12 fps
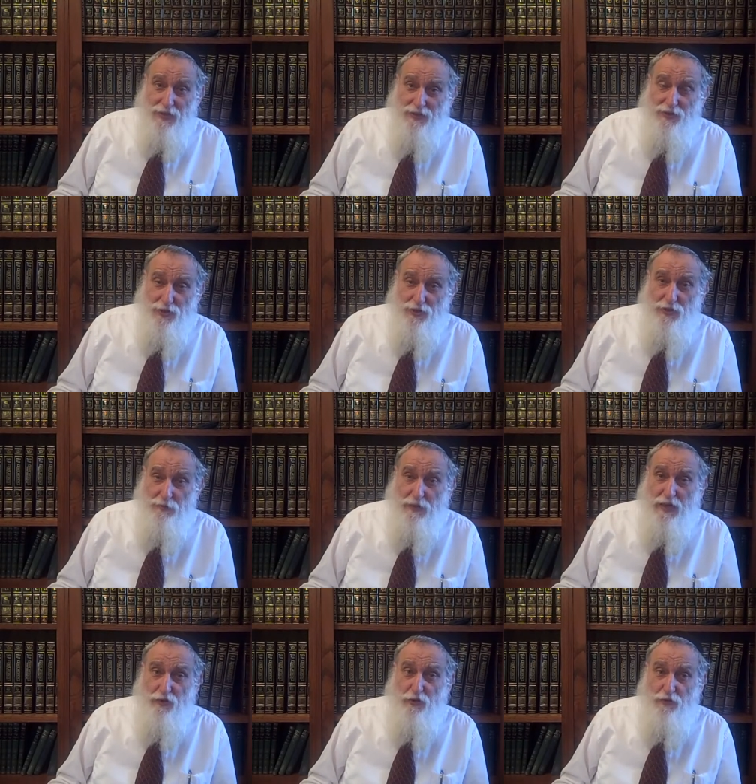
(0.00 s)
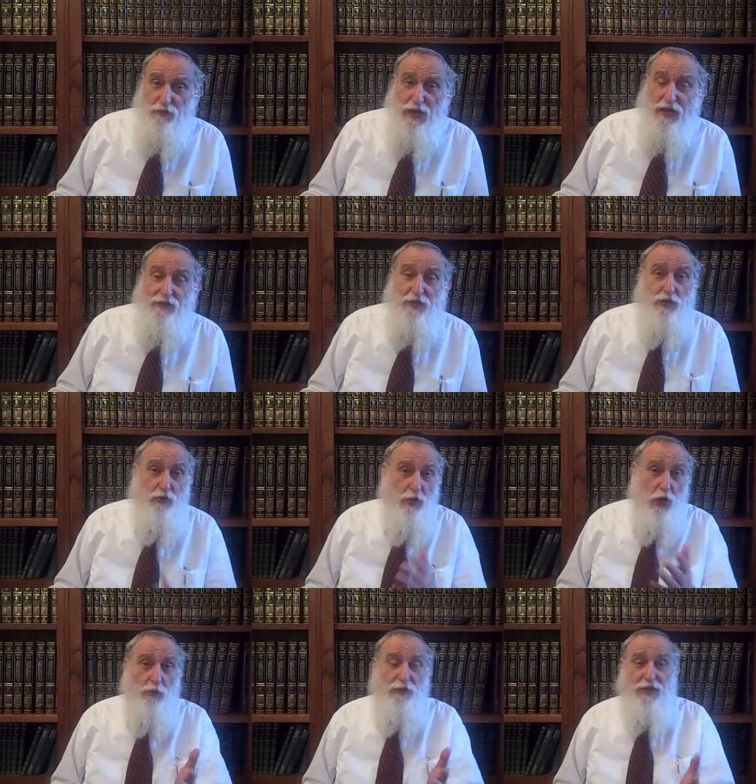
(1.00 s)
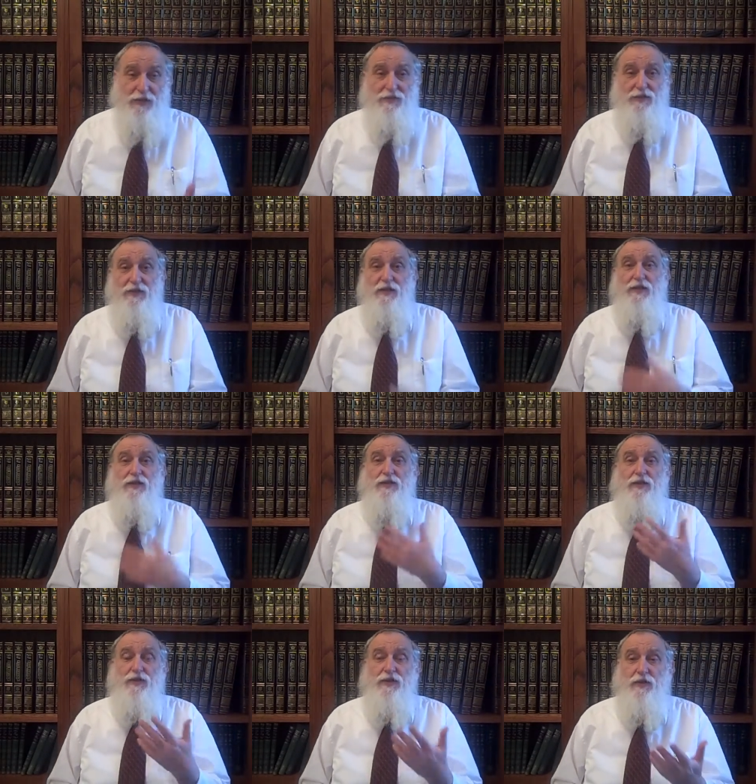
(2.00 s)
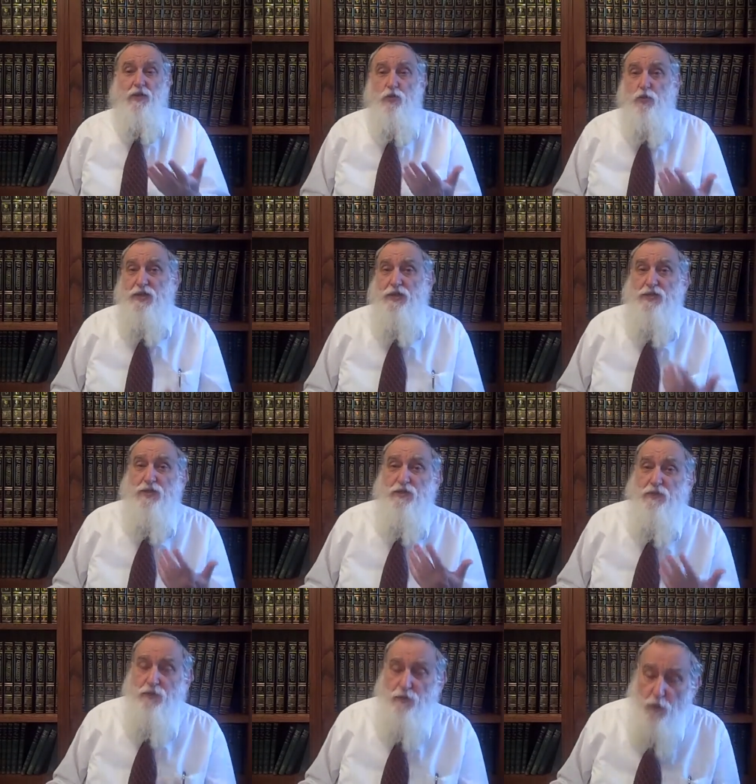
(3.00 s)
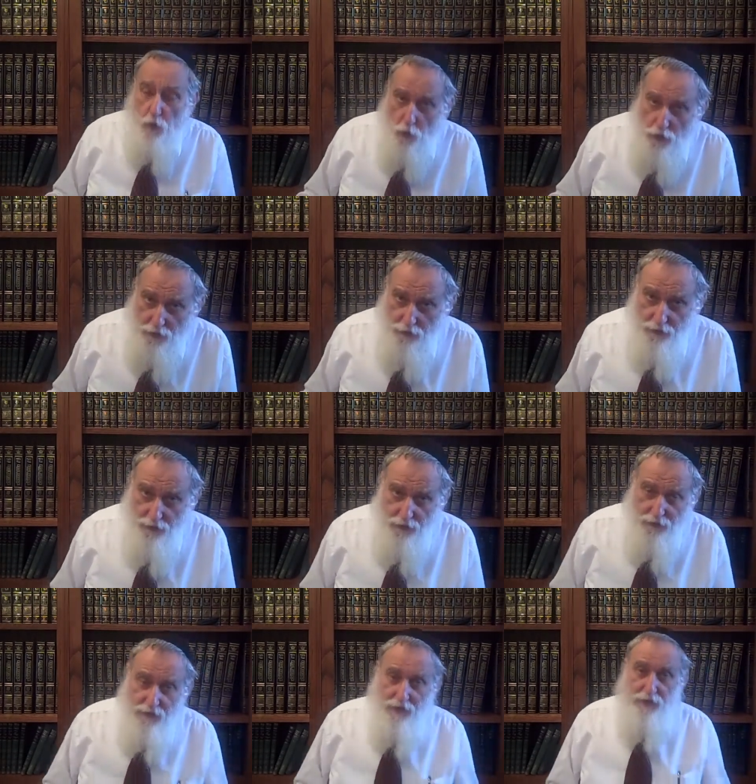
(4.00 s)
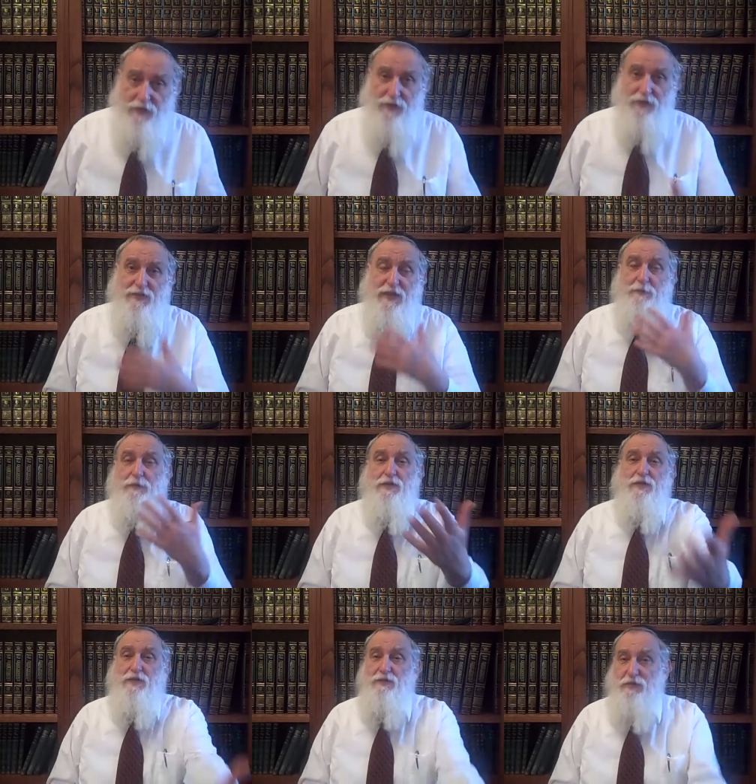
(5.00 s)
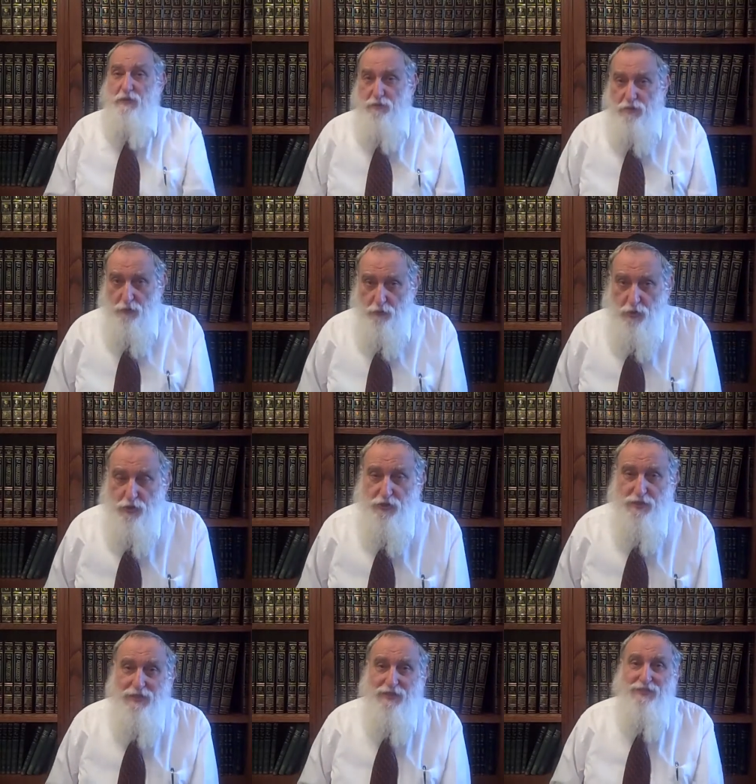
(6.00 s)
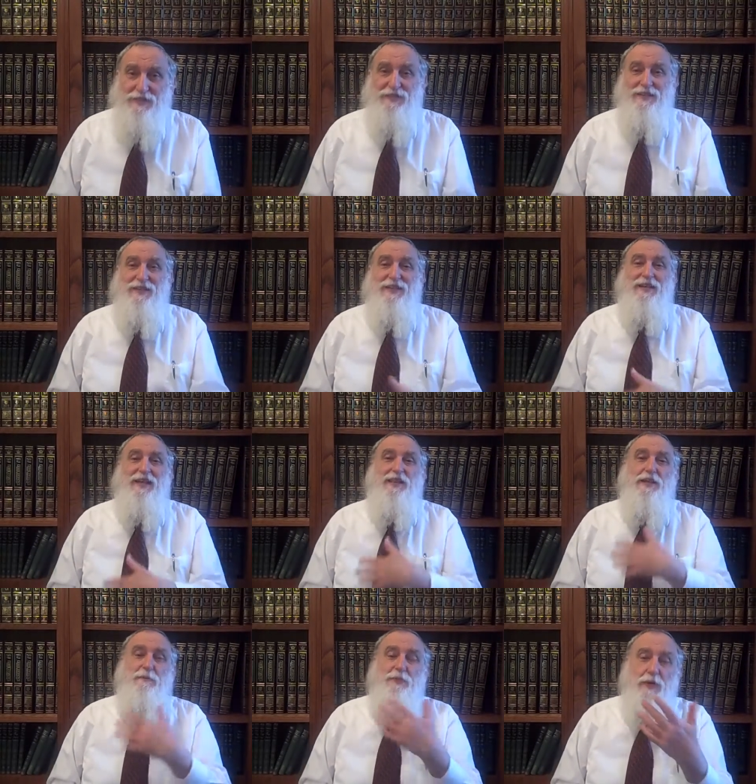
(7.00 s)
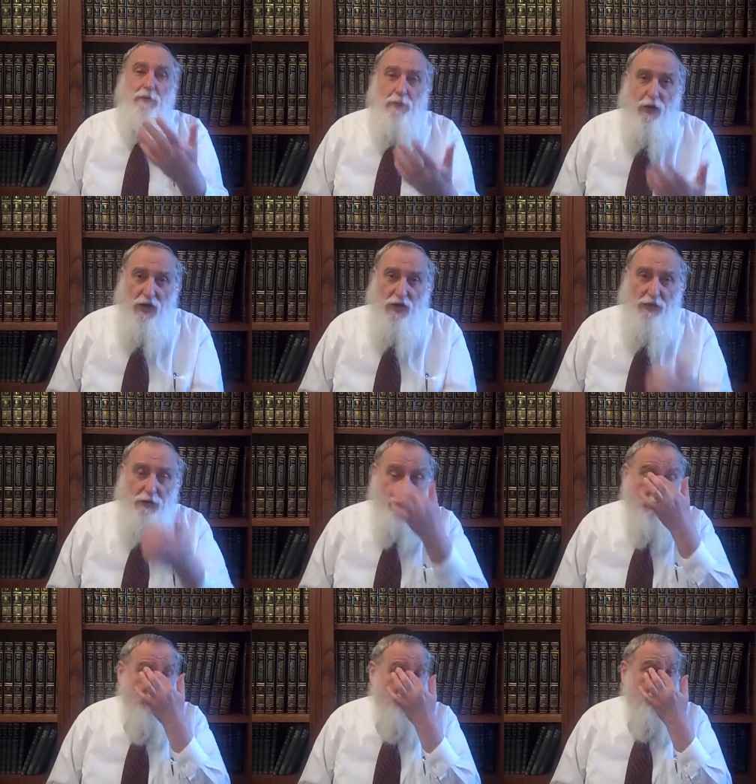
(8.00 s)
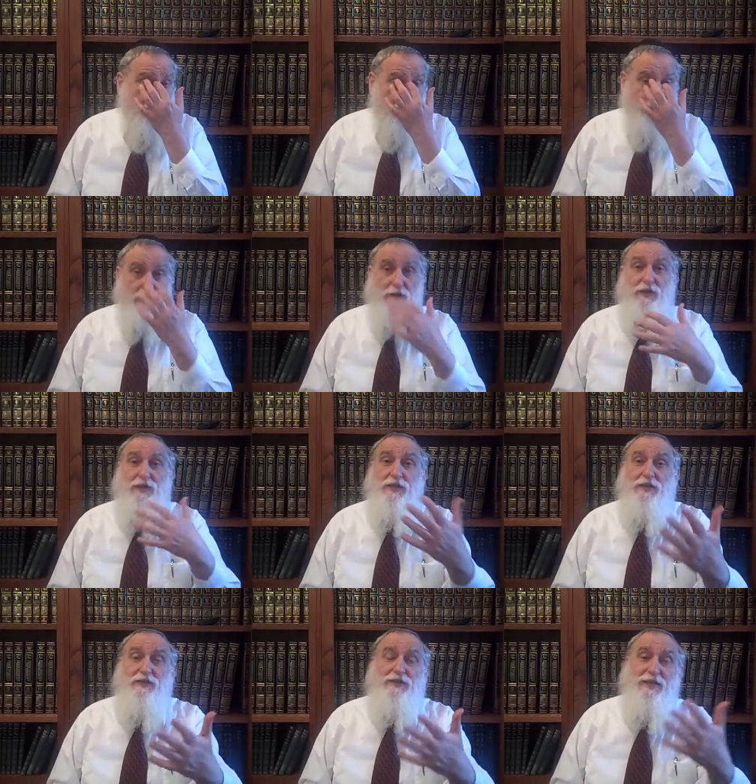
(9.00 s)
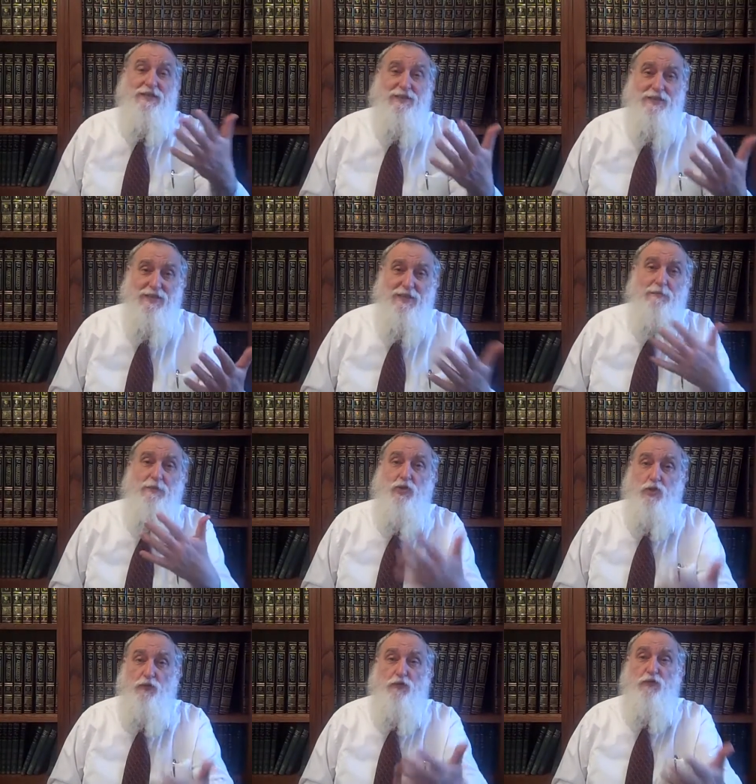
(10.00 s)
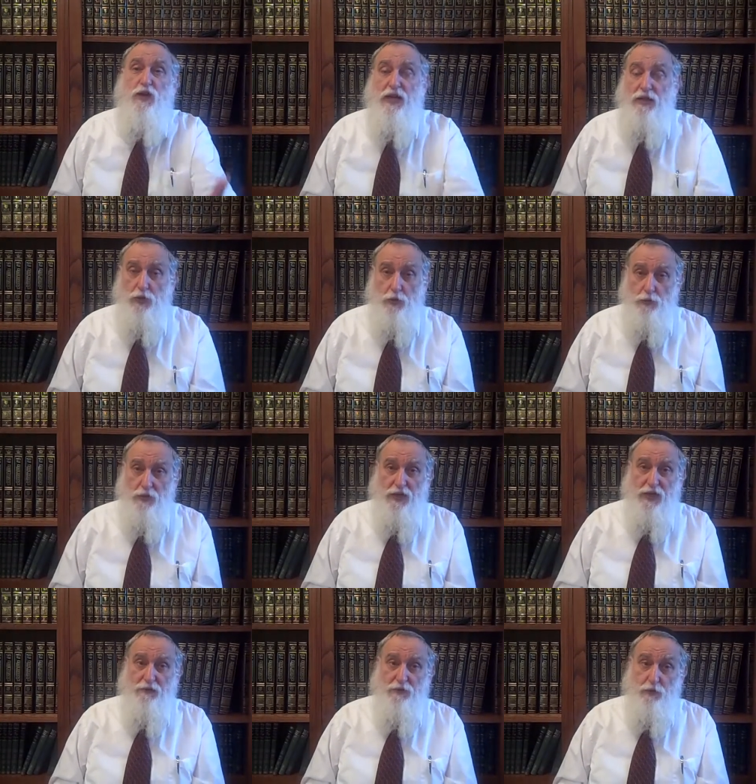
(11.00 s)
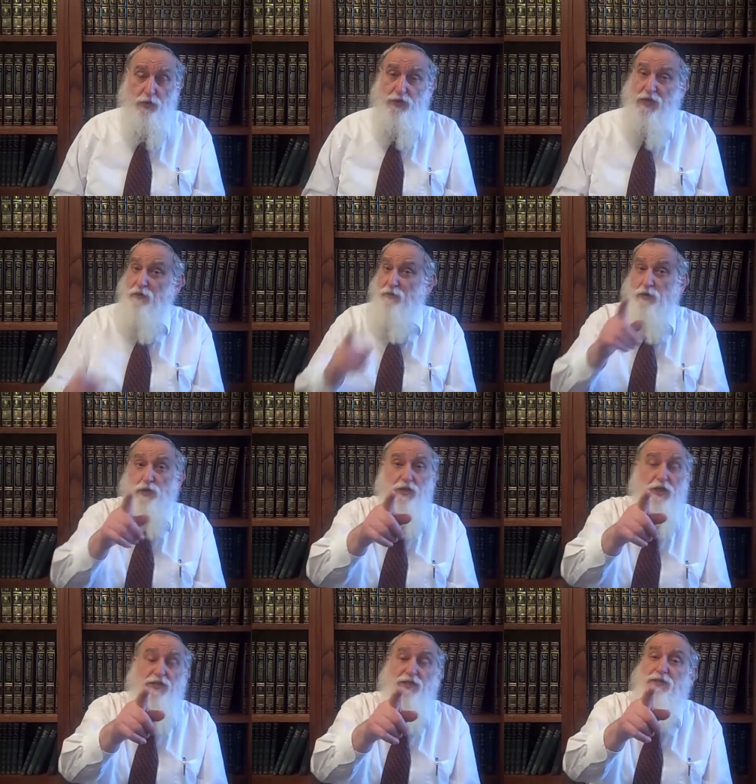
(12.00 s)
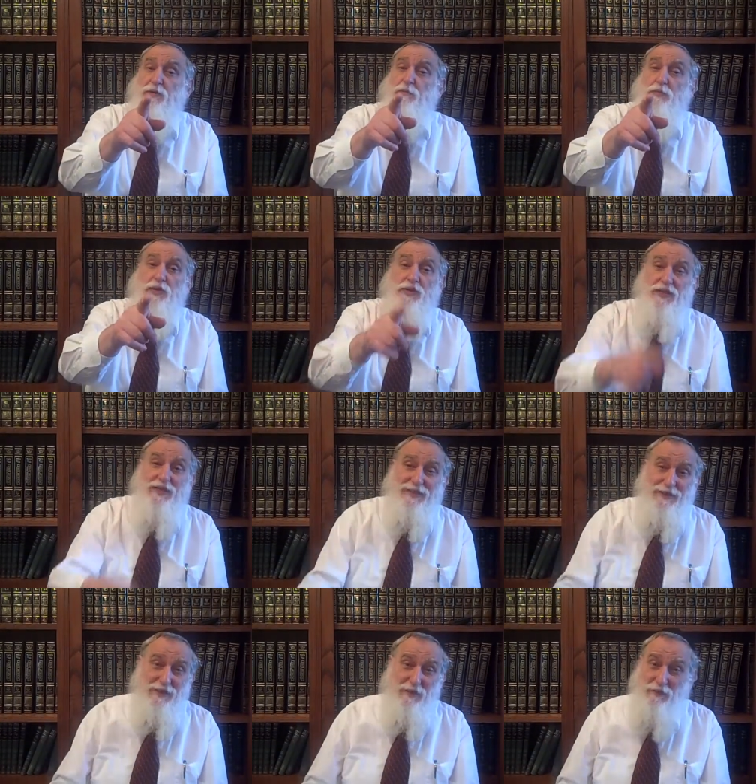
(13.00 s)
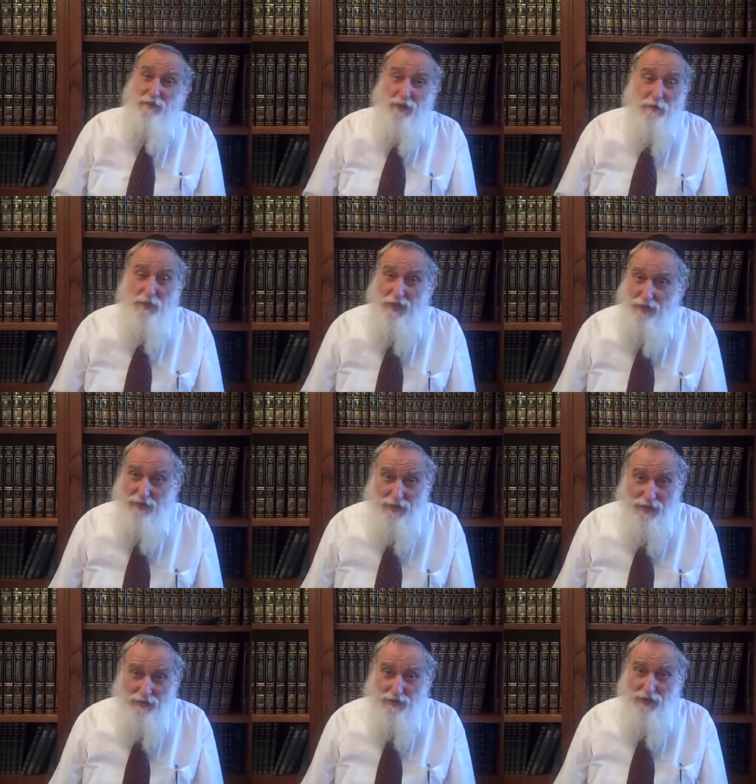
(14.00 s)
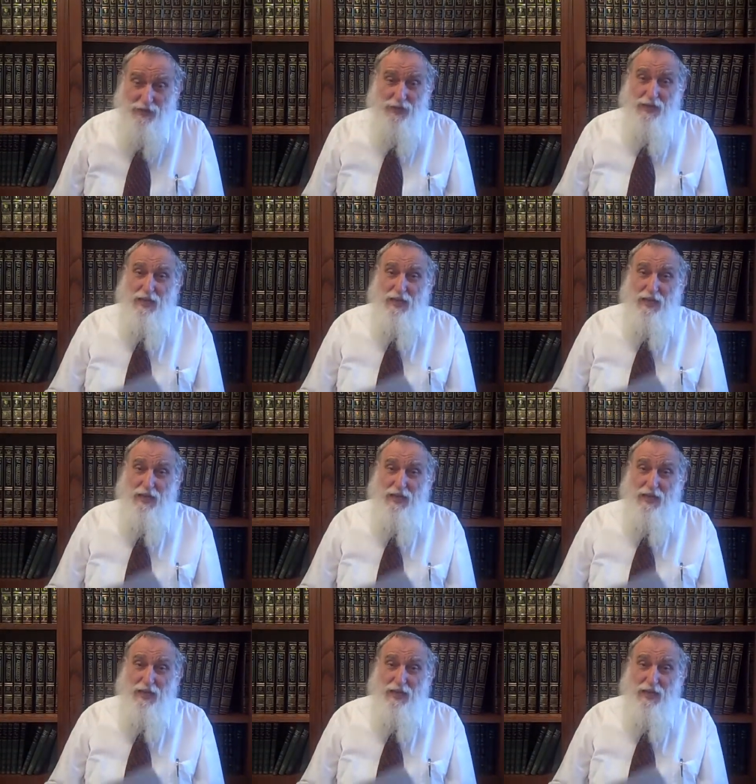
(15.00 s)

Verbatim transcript: That's just a matter of fact, and you know that. The, the reason for the acceptance of evolution is the preponderance of certain things that seem to follow evolution. Now, evolution doesn't predict very many things.